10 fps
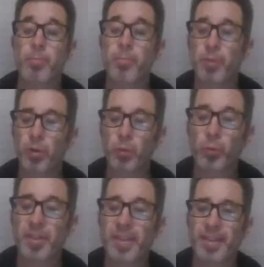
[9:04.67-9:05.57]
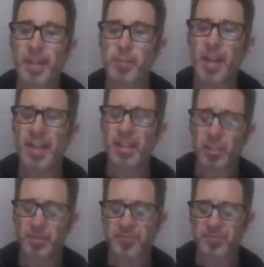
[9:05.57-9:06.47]
but when they came back,
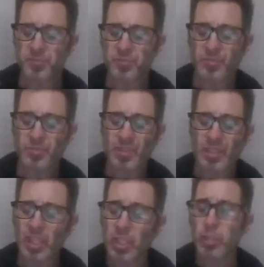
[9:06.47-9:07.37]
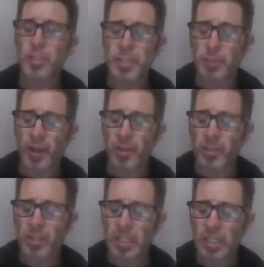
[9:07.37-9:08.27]
he looked at the
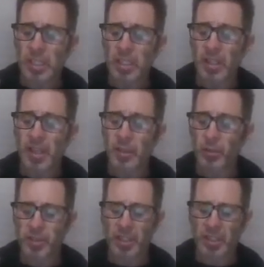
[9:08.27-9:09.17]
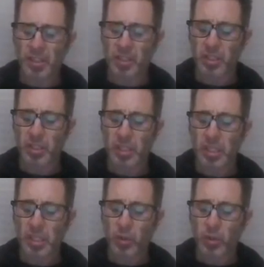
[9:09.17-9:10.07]
bottle and he was like,
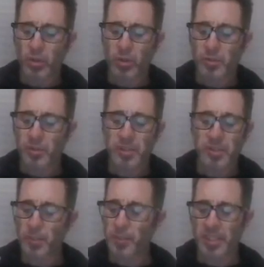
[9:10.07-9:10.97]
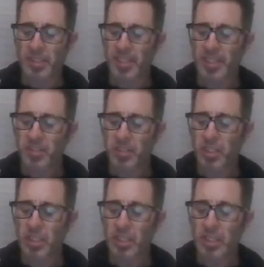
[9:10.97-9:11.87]
this doesn't make any sense.
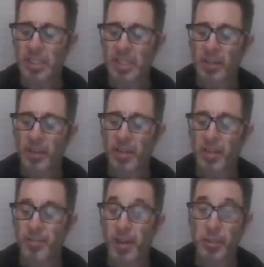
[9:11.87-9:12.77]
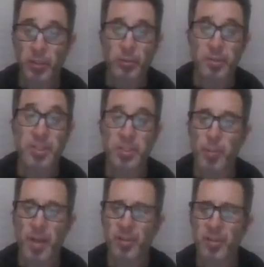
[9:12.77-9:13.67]
If I use this
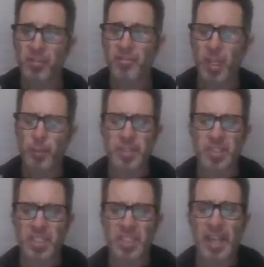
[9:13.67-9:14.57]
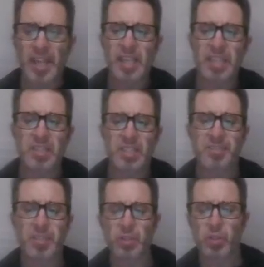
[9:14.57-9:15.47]
amount of vitamin C, A,
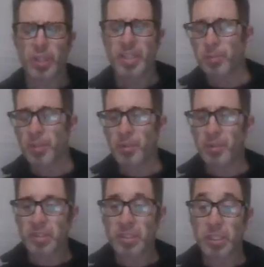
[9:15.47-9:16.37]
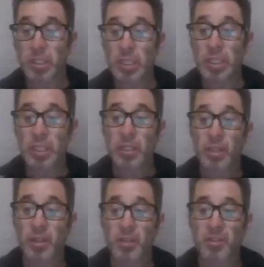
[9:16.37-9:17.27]
different trace minerals,
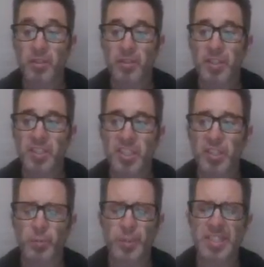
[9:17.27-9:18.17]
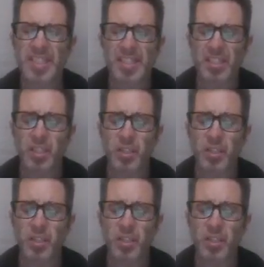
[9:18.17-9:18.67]
the cells will be dead.